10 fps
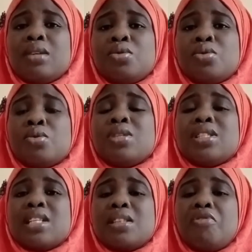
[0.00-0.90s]
to
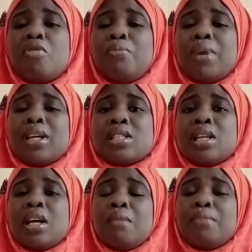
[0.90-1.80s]
34 parts
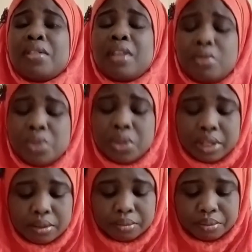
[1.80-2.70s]
per thousand.